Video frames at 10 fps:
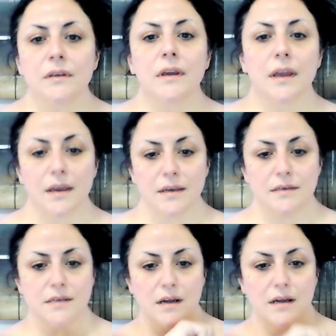
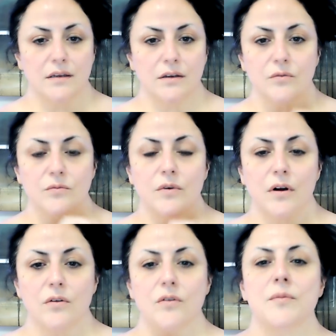and you can
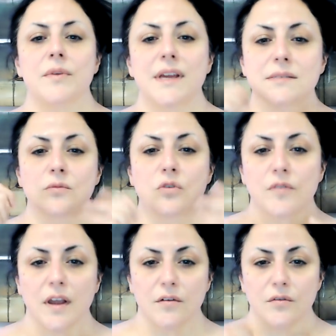roll them, but that's more of
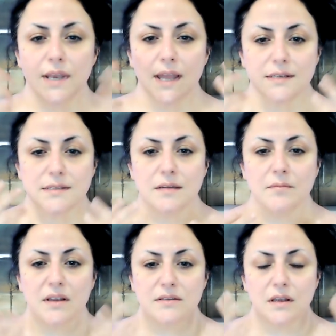like a relaxing
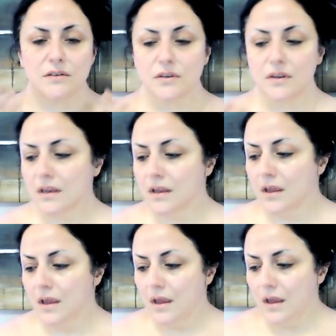massage thing.
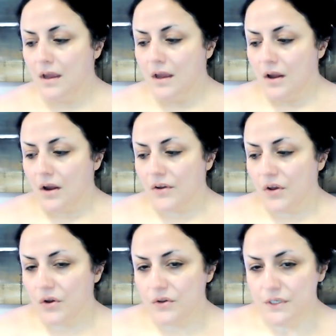I
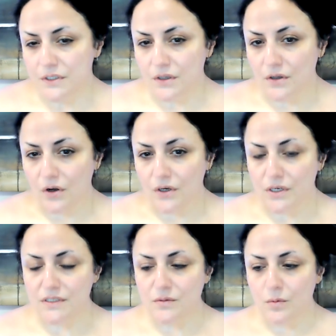heard that the
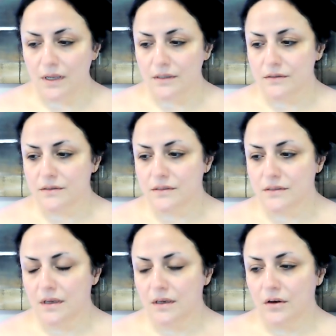onyx
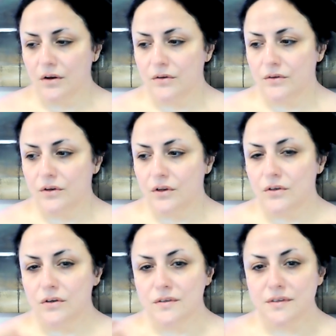ones, you know, you can
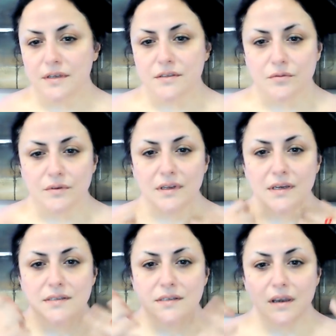use that to
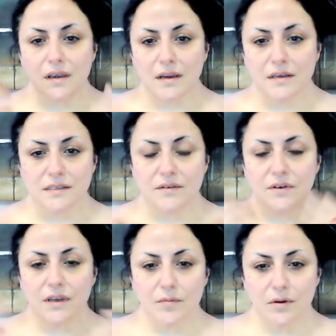release any
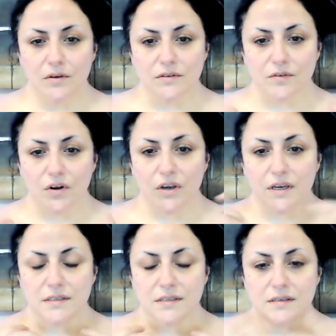negativity because the
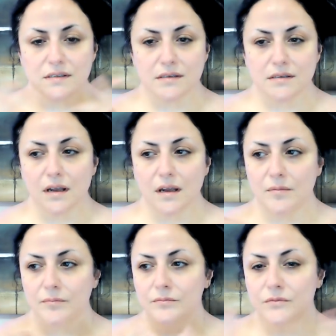onyx is
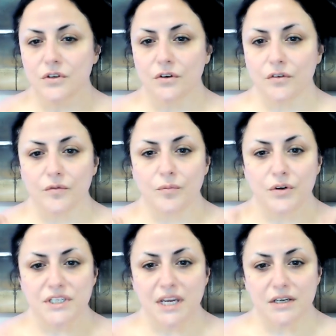sort of
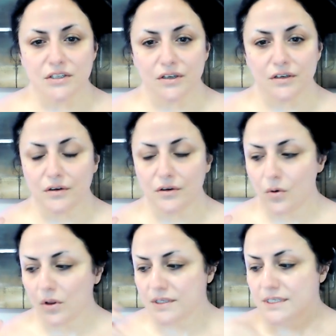protection
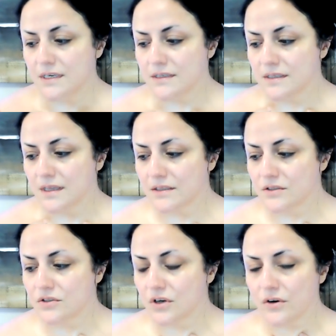qualities in that
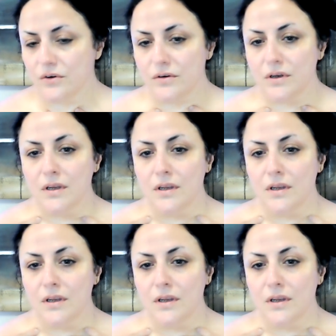stone.